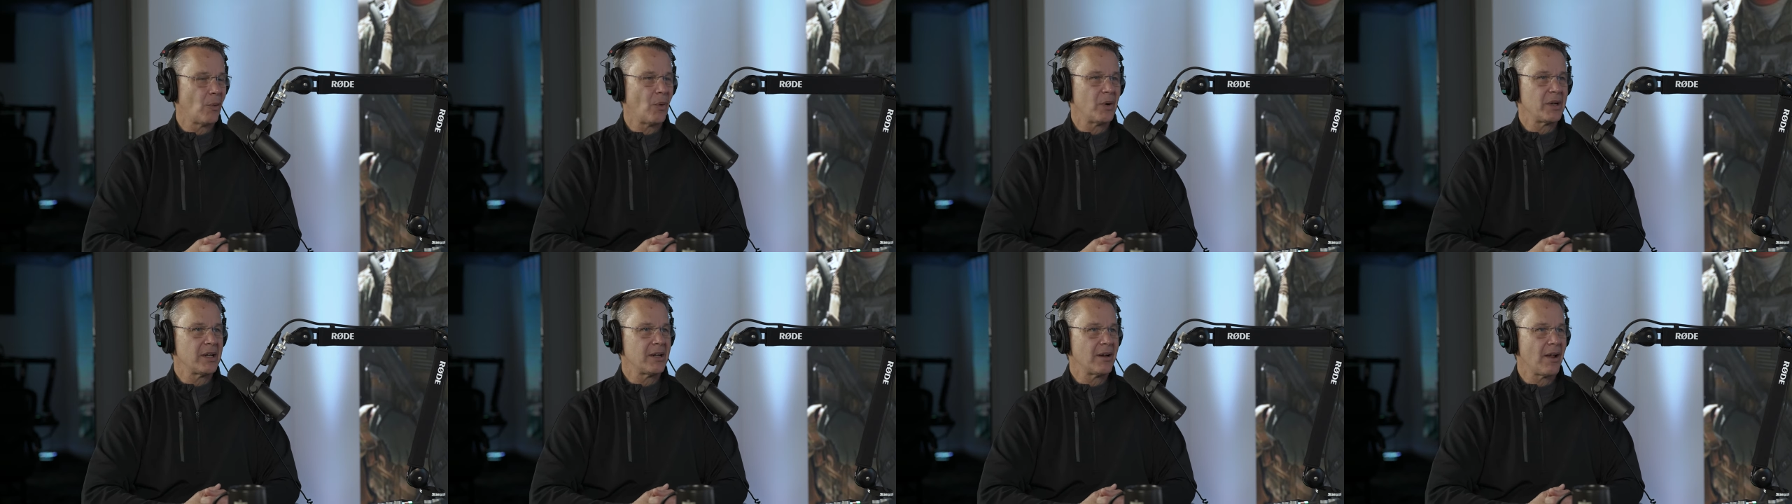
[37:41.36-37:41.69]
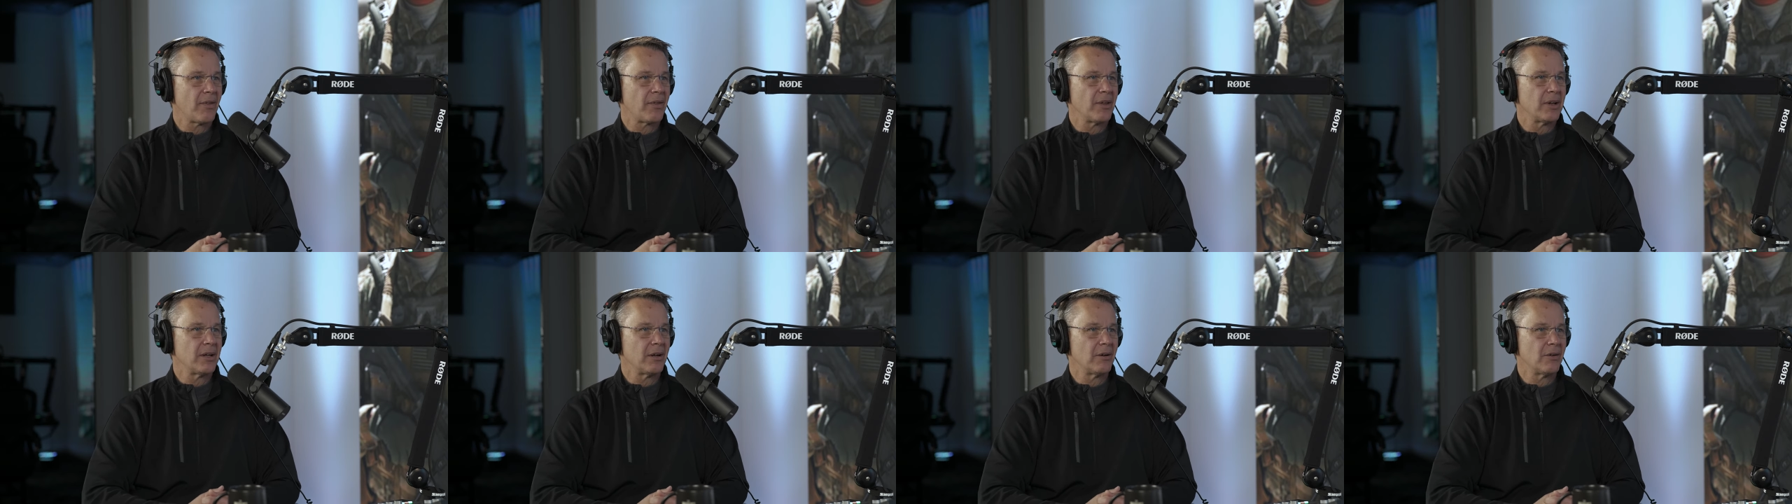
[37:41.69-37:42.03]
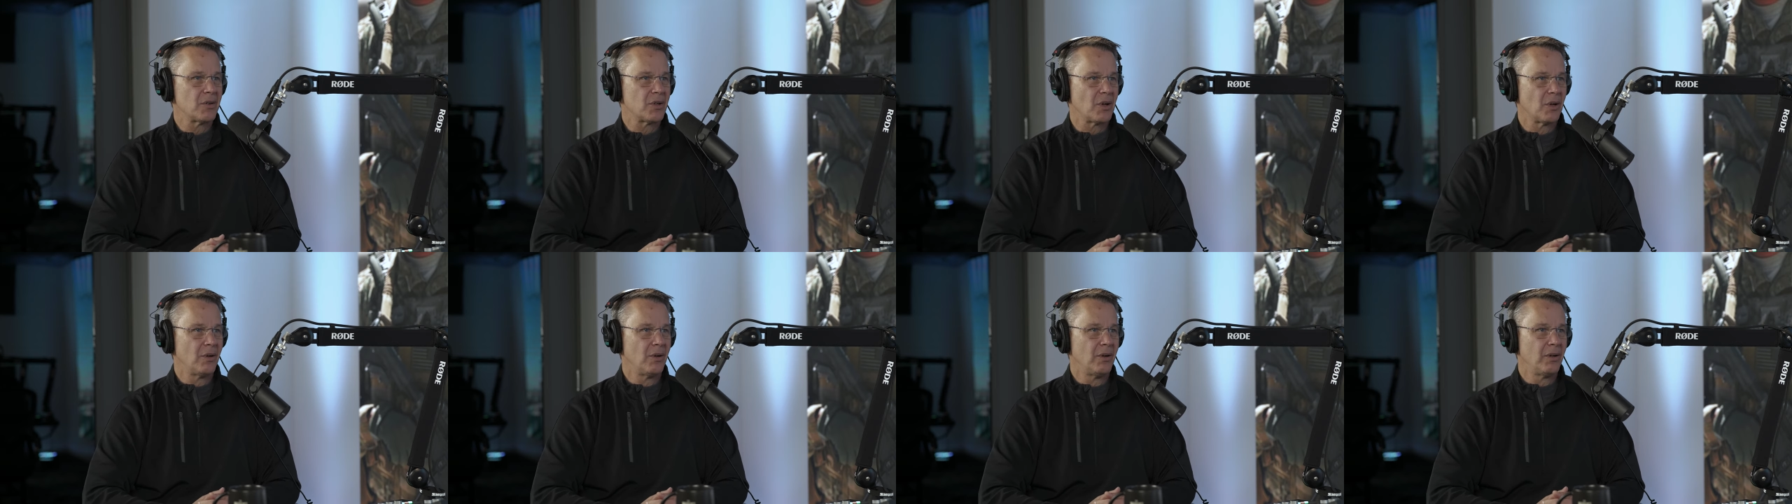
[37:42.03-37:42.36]
20 nothing
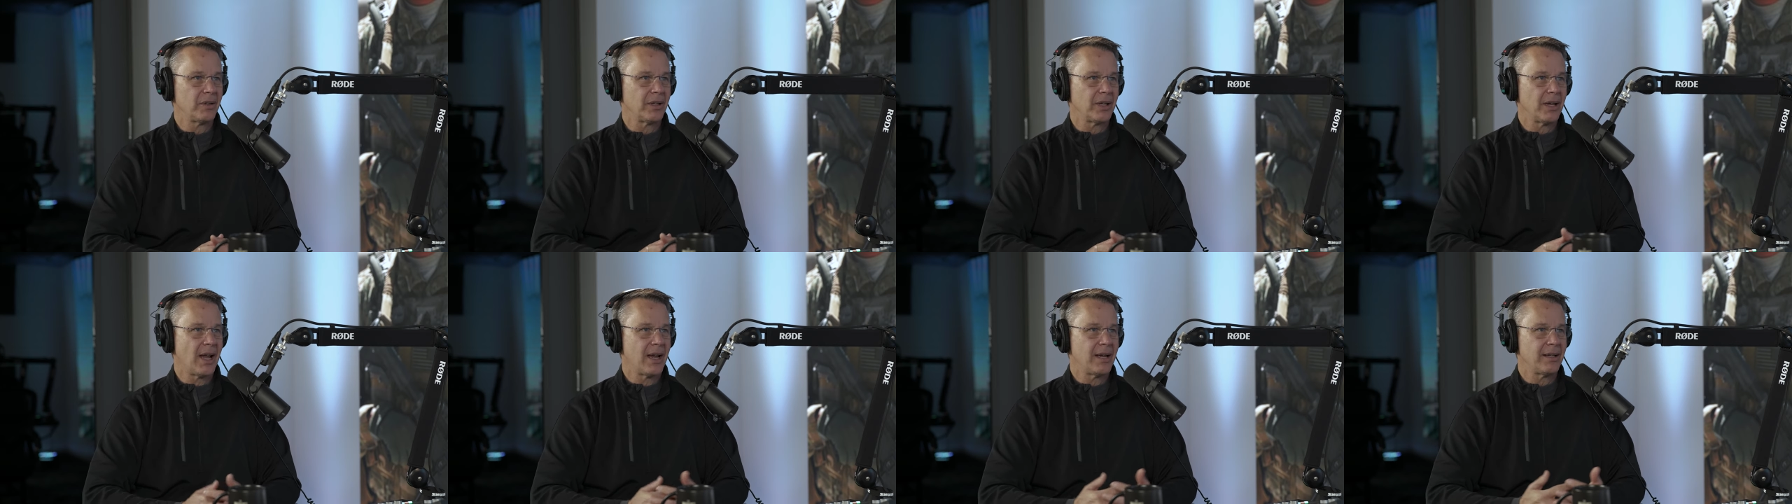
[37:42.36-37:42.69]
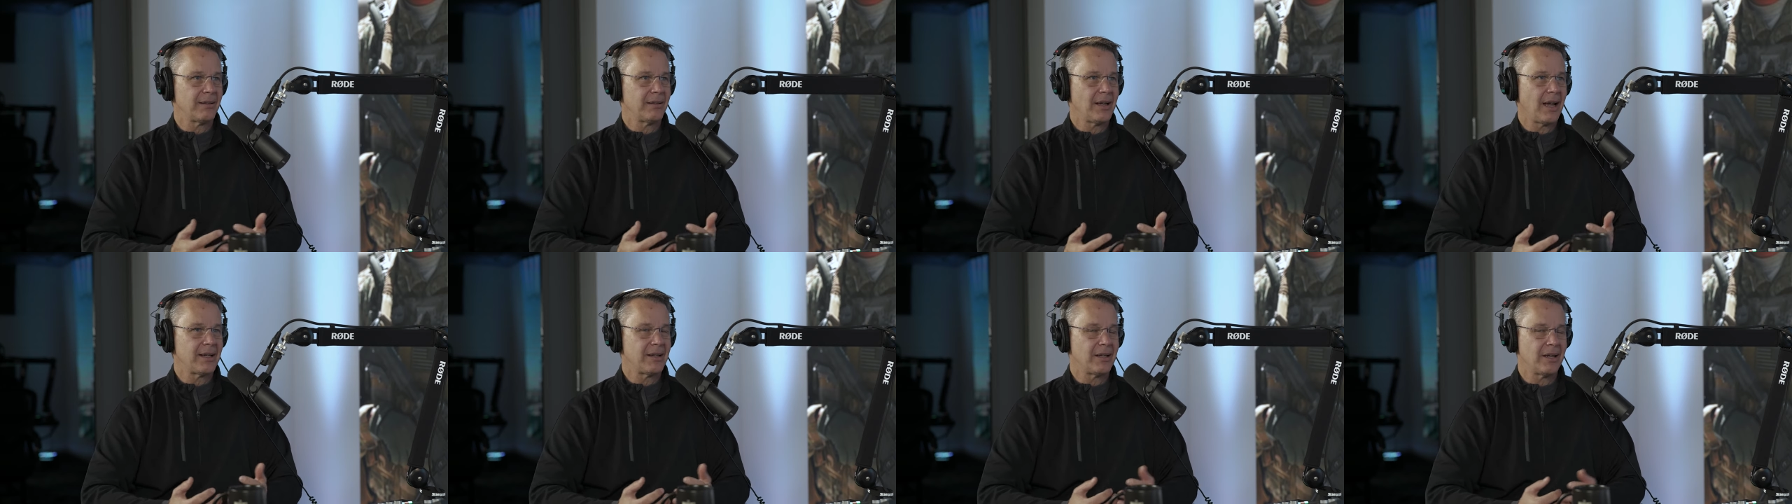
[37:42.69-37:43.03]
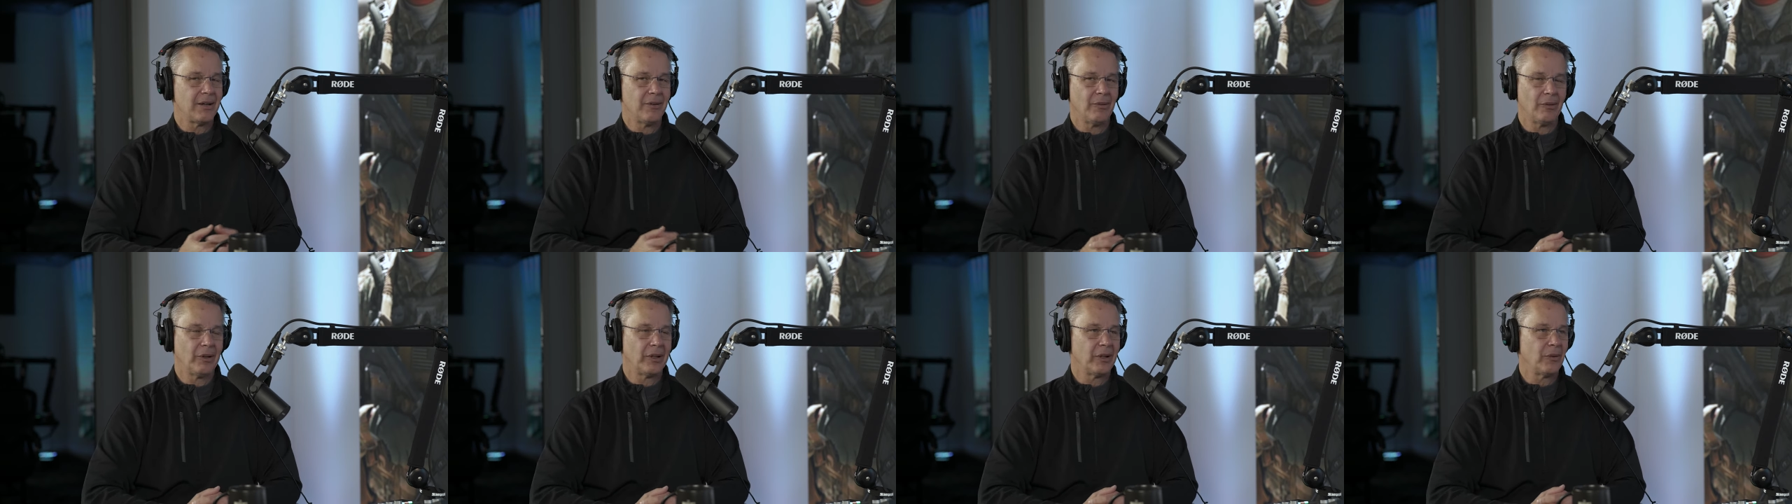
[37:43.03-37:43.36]
years old and I, I
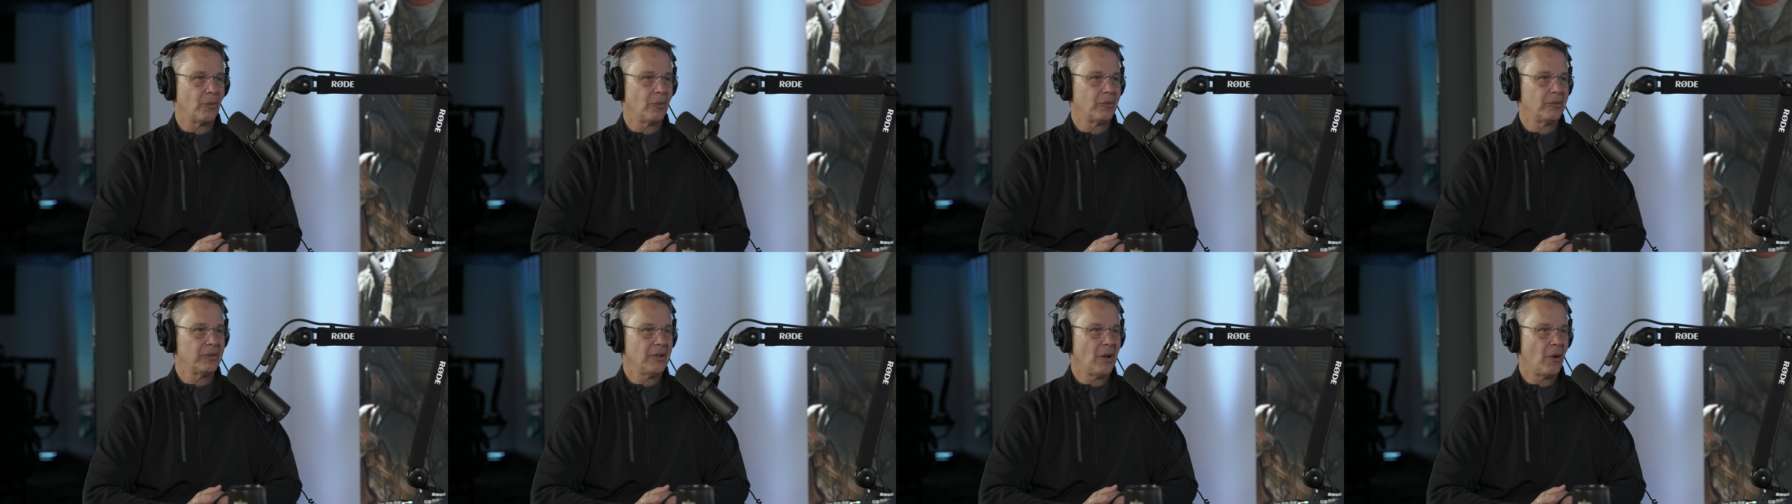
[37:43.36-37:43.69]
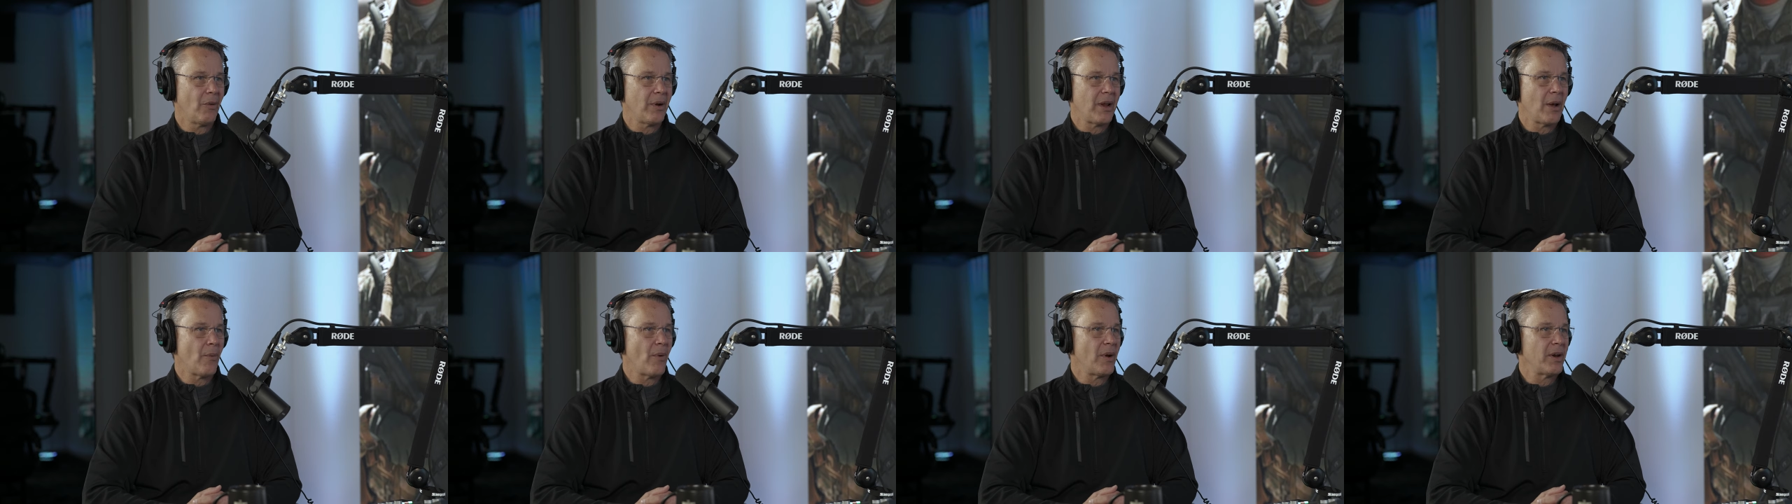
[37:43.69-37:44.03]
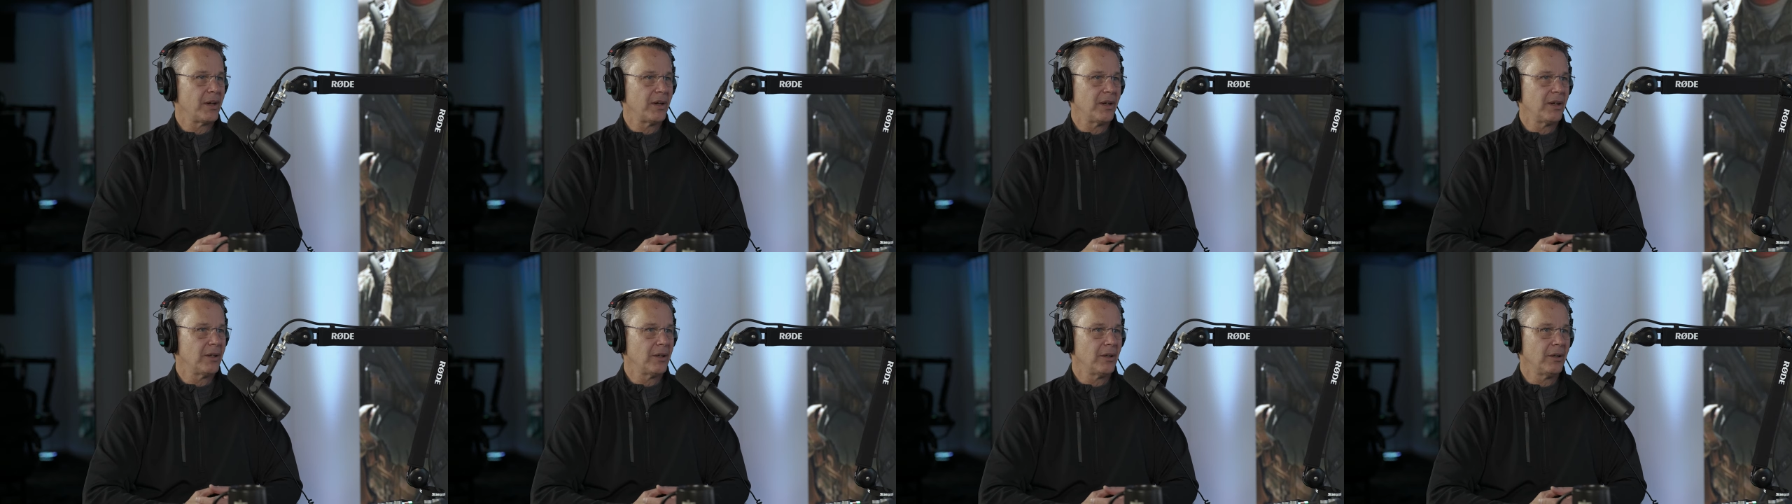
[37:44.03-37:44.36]
didn't really know what I
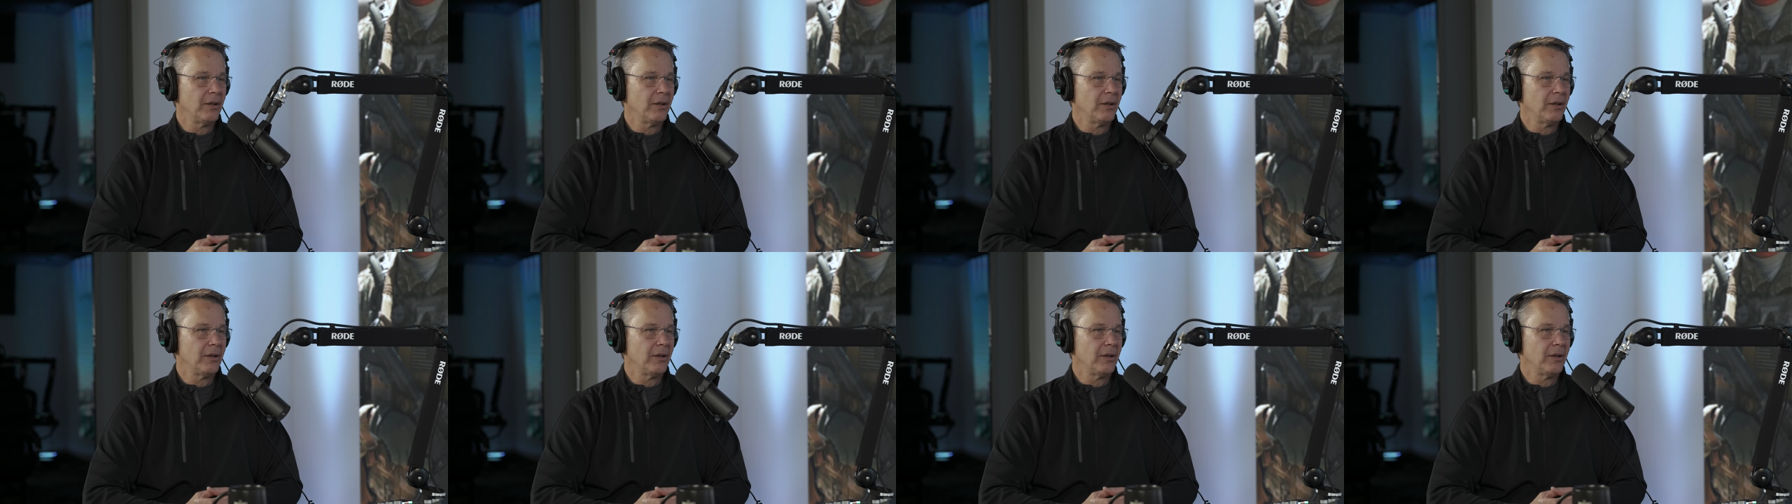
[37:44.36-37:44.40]
wanted to